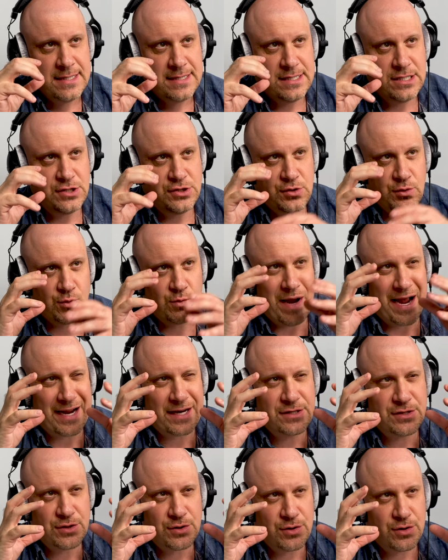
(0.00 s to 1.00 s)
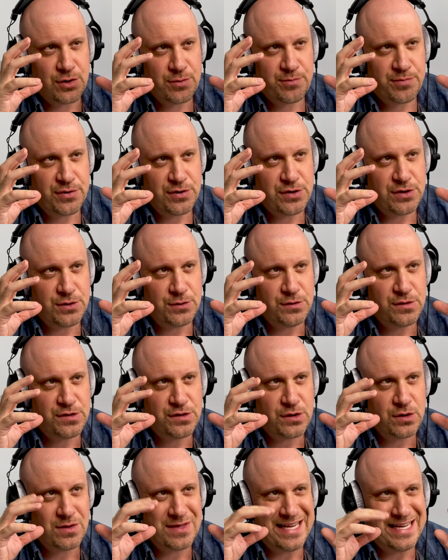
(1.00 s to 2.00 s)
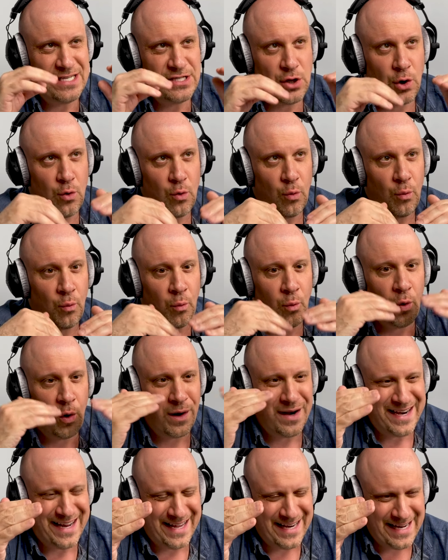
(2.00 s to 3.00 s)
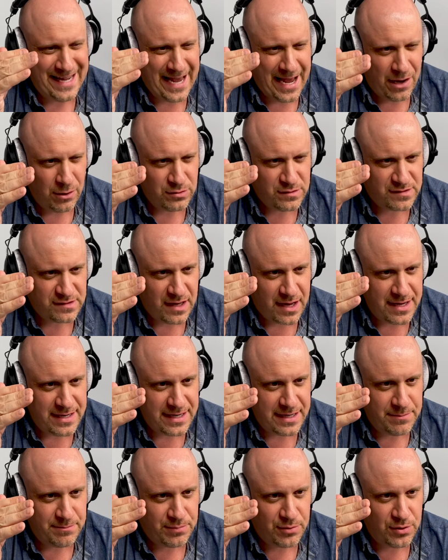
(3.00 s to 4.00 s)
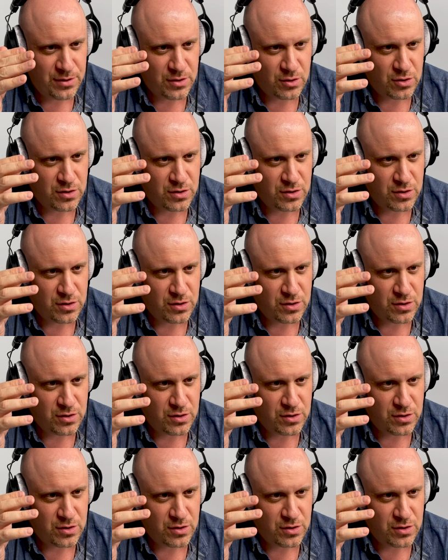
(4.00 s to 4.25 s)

the director or producer, they don't want any outside input,